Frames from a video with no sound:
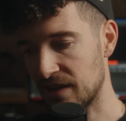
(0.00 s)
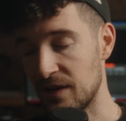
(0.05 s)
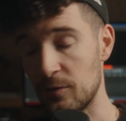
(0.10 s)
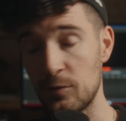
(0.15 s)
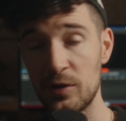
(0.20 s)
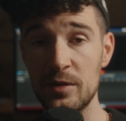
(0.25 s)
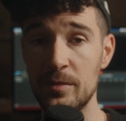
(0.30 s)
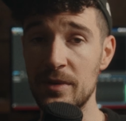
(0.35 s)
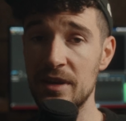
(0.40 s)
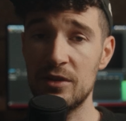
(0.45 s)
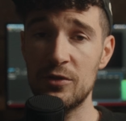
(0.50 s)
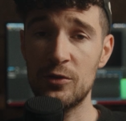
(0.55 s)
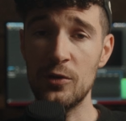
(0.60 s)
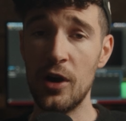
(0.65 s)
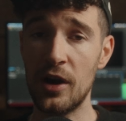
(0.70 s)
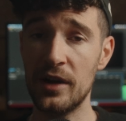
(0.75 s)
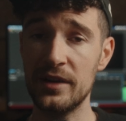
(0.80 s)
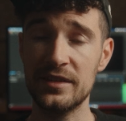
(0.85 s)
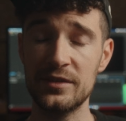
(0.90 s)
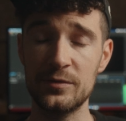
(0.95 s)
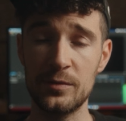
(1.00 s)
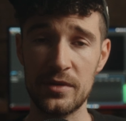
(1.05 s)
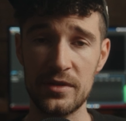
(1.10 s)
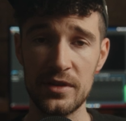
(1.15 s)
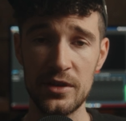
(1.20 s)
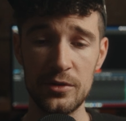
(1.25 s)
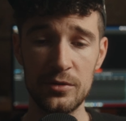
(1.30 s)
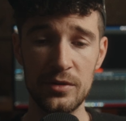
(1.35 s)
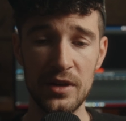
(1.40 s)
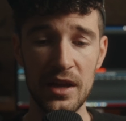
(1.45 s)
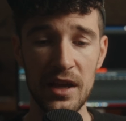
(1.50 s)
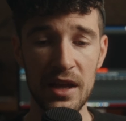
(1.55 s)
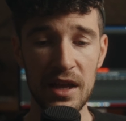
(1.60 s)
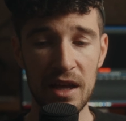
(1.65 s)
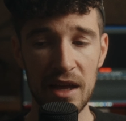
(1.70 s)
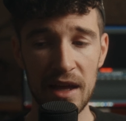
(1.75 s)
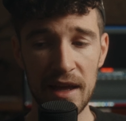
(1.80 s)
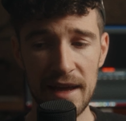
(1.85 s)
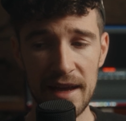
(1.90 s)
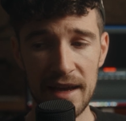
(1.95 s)
And I want to be honest with you.
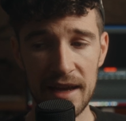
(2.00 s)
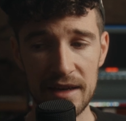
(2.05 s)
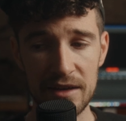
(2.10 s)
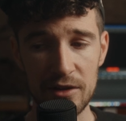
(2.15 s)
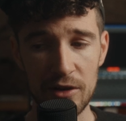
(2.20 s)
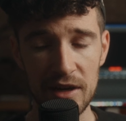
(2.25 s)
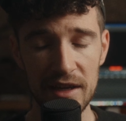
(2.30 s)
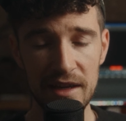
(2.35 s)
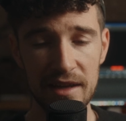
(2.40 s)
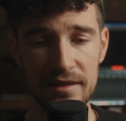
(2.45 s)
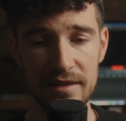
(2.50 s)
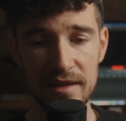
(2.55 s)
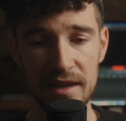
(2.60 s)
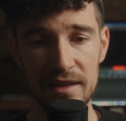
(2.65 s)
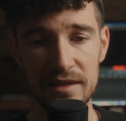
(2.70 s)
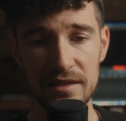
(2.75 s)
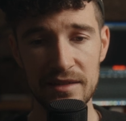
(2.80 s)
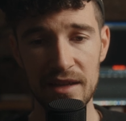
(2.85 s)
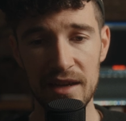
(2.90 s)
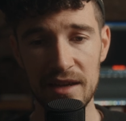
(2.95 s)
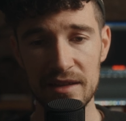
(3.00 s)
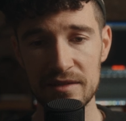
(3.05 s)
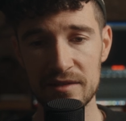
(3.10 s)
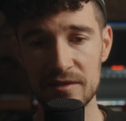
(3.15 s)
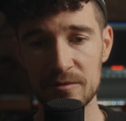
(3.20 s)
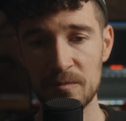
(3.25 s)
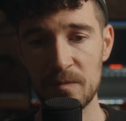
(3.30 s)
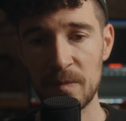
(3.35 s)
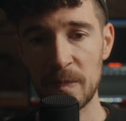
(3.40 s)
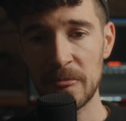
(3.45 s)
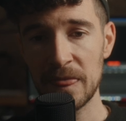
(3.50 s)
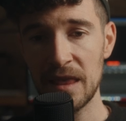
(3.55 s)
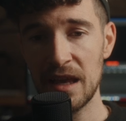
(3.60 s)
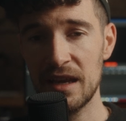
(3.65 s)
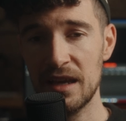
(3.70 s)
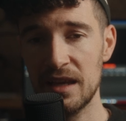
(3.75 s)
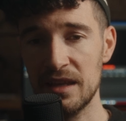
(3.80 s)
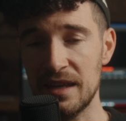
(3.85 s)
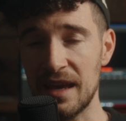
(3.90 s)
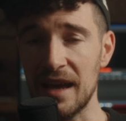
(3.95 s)
And all I can say is that,
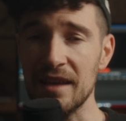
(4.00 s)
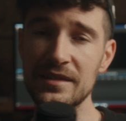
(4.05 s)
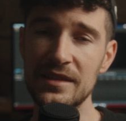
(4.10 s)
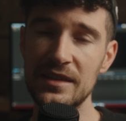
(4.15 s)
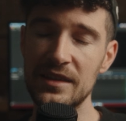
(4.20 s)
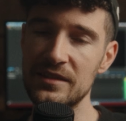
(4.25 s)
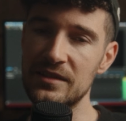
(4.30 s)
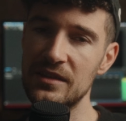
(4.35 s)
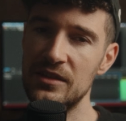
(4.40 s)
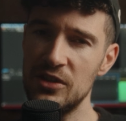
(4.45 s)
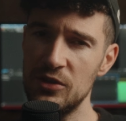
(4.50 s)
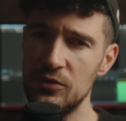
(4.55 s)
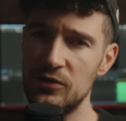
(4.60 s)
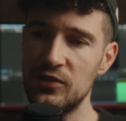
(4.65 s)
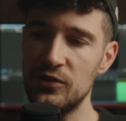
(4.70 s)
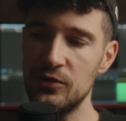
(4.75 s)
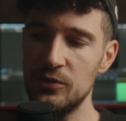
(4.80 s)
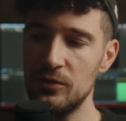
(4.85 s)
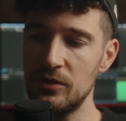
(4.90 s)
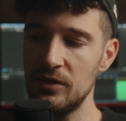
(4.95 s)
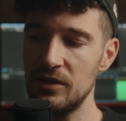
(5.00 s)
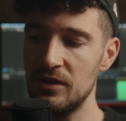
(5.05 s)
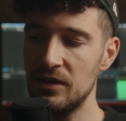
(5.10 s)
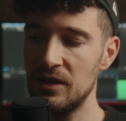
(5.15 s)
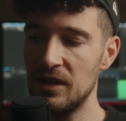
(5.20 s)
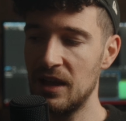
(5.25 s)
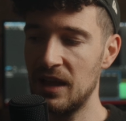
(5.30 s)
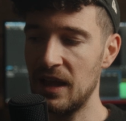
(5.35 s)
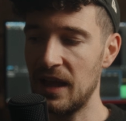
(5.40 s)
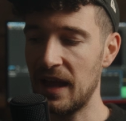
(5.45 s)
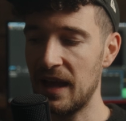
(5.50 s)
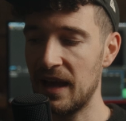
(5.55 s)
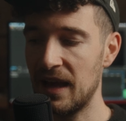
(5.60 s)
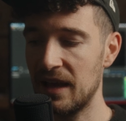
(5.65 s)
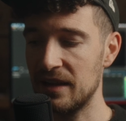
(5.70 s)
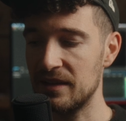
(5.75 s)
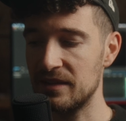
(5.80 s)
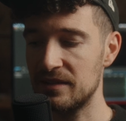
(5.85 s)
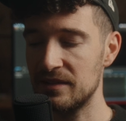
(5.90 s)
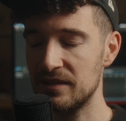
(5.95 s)
yes, it is a new tool
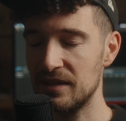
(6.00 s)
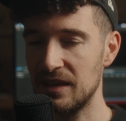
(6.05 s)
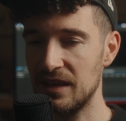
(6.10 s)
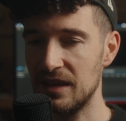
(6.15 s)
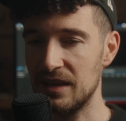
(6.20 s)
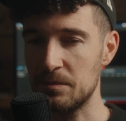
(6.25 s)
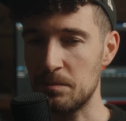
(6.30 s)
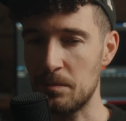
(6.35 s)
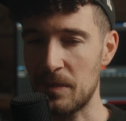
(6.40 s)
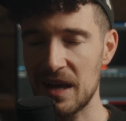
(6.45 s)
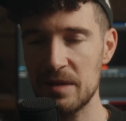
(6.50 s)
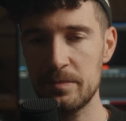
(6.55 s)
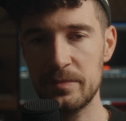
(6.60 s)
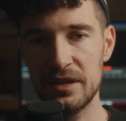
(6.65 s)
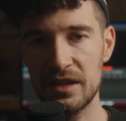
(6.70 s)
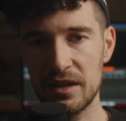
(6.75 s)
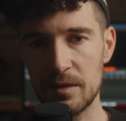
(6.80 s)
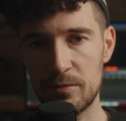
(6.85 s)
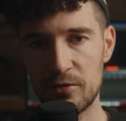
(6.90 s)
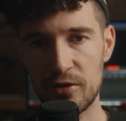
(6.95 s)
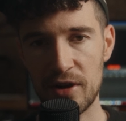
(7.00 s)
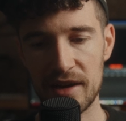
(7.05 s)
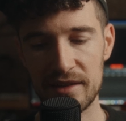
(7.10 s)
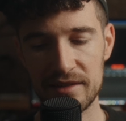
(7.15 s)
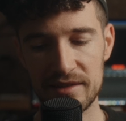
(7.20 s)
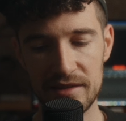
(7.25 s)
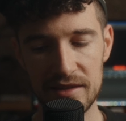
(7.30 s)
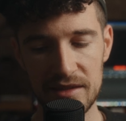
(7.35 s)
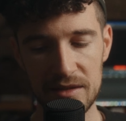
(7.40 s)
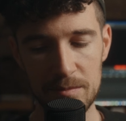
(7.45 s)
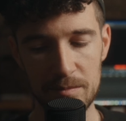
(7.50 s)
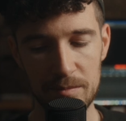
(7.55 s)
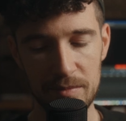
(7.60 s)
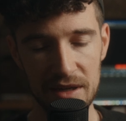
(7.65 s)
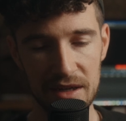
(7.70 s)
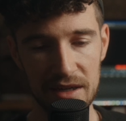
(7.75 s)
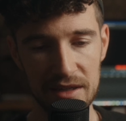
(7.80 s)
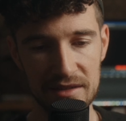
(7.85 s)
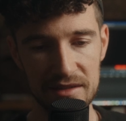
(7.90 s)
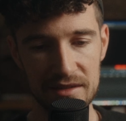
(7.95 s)
and it might be a little pricey,
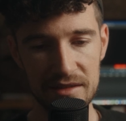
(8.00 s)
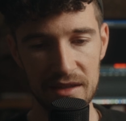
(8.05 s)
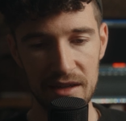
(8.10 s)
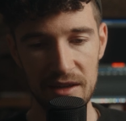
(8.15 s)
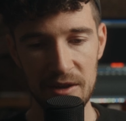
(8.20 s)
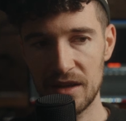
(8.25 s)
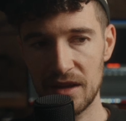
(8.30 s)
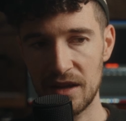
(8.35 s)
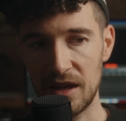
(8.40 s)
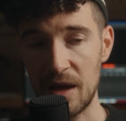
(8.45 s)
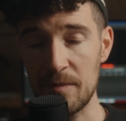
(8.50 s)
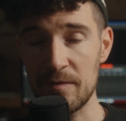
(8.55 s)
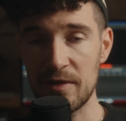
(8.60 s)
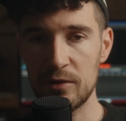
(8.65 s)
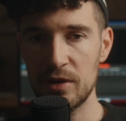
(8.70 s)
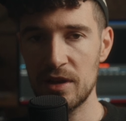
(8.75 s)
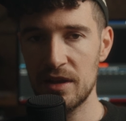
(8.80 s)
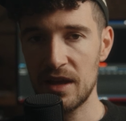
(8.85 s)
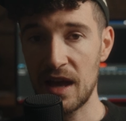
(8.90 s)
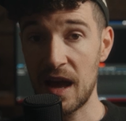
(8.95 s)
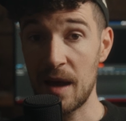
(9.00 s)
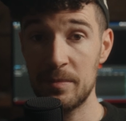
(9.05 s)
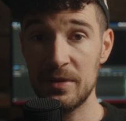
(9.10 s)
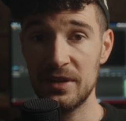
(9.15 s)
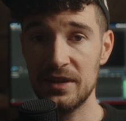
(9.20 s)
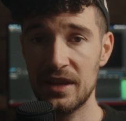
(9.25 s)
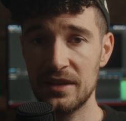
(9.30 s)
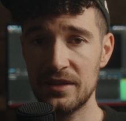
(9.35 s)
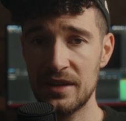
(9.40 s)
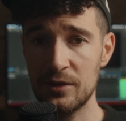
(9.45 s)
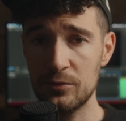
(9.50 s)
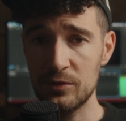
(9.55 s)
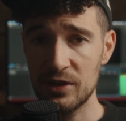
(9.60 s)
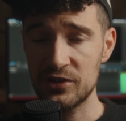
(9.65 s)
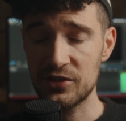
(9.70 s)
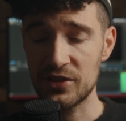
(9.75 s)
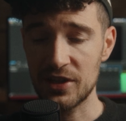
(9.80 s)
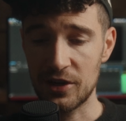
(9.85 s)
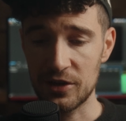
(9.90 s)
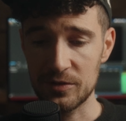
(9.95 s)
but I'm very happy that they
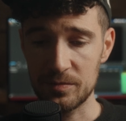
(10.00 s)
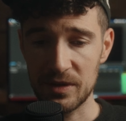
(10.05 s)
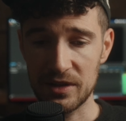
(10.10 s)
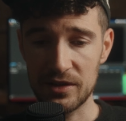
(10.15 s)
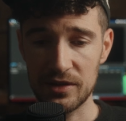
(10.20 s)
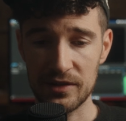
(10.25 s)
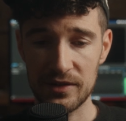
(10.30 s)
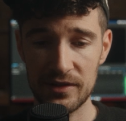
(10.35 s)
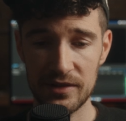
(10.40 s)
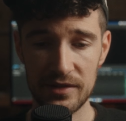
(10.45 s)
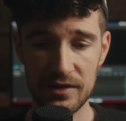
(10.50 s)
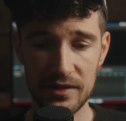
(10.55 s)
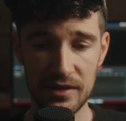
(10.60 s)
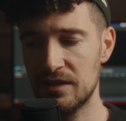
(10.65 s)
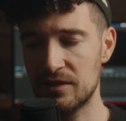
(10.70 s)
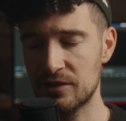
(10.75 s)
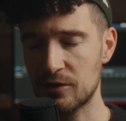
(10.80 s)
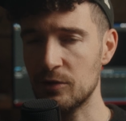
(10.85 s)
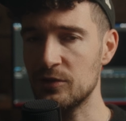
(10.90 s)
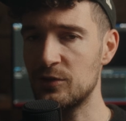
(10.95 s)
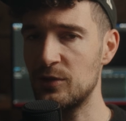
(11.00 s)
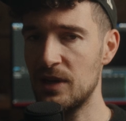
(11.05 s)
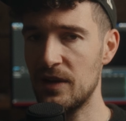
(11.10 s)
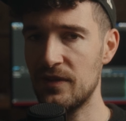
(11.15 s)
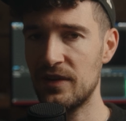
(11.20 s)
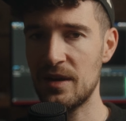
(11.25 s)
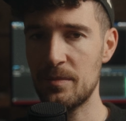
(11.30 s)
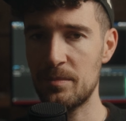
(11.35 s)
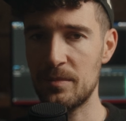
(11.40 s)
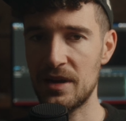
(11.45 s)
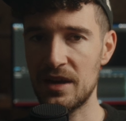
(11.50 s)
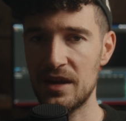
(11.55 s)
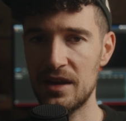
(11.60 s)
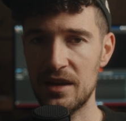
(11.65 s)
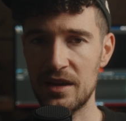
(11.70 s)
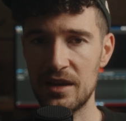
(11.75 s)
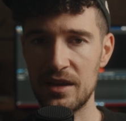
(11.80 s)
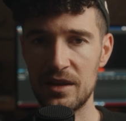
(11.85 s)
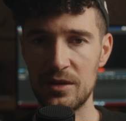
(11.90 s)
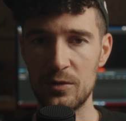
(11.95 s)
reached out because it's going to level up
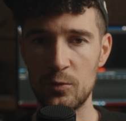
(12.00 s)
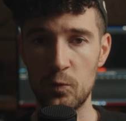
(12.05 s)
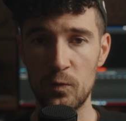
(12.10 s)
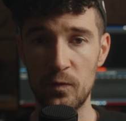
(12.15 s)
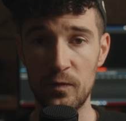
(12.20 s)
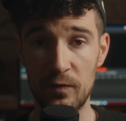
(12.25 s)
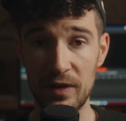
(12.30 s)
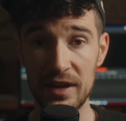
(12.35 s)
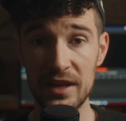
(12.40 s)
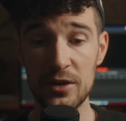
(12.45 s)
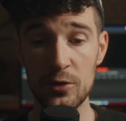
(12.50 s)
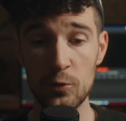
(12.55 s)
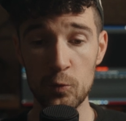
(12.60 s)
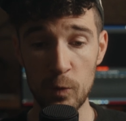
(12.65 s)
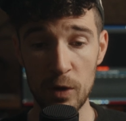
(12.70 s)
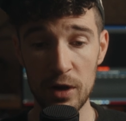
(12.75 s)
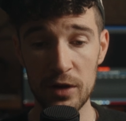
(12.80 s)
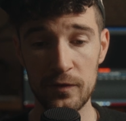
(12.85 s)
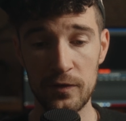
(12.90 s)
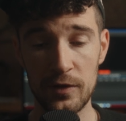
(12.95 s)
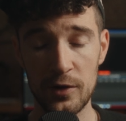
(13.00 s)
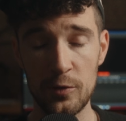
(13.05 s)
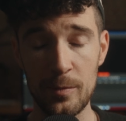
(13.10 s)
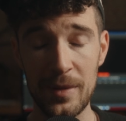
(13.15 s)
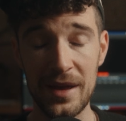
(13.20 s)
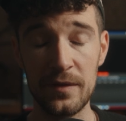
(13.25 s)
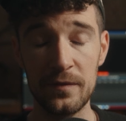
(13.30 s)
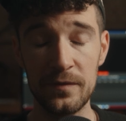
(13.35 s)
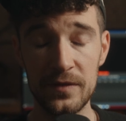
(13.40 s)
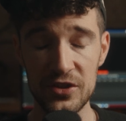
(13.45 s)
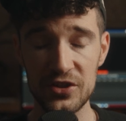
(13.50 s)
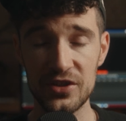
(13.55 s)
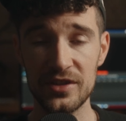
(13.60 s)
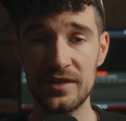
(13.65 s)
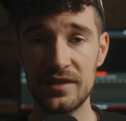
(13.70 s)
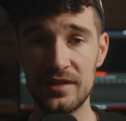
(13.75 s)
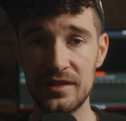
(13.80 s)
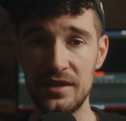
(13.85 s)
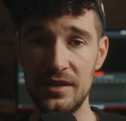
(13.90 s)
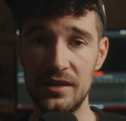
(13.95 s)
my video workflow, my
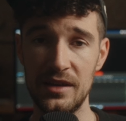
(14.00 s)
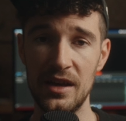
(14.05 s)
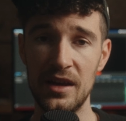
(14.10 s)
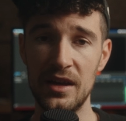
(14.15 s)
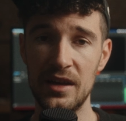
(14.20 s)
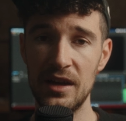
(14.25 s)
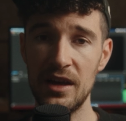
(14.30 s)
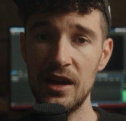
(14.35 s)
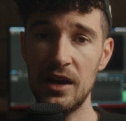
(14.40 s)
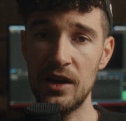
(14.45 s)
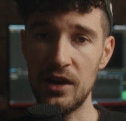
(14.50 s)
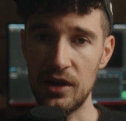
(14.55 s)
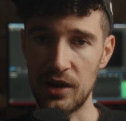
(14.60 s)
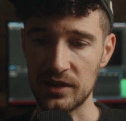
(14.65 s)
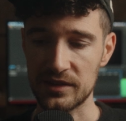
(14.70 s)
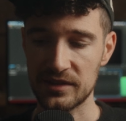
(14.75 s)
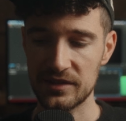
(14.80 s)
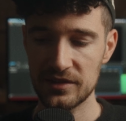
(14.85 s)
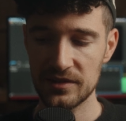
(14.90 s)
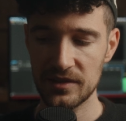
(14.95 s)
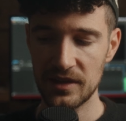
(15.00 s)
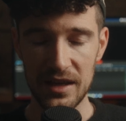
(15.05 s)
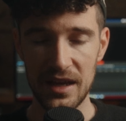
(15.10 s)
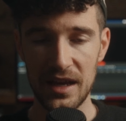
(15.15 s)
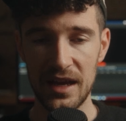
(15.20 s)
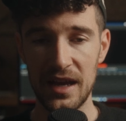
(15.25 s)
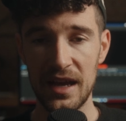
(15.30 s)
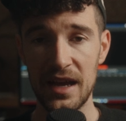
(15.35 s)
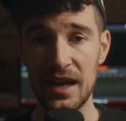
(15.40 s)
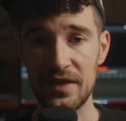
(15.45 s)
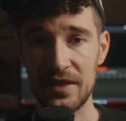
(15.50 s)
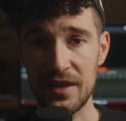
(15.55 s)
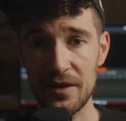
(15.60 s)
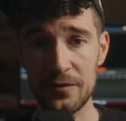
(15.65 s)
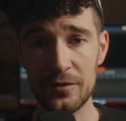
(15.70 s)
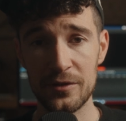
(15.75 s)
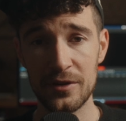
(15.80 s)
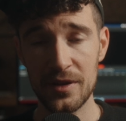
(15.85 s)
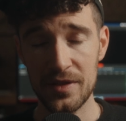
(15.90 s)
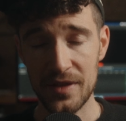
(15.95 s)
efficiency a lot. And
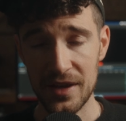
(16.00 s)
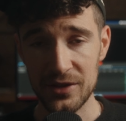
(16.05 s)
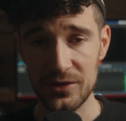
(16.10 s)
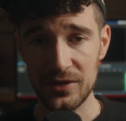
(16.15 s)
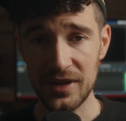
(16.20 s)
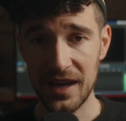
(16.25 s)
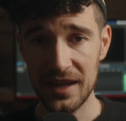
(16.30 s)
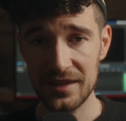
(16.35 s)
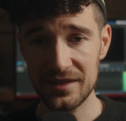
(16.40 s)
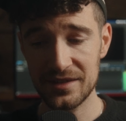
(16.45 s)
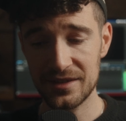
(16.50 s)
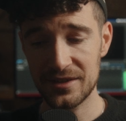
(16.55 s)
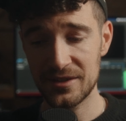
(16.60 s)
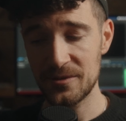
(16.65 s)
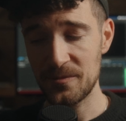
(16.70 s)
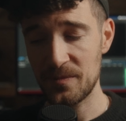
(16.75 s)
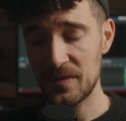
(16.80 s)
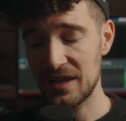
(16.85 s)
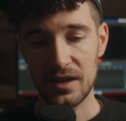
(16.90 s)
therefore, thank you, Dehancer.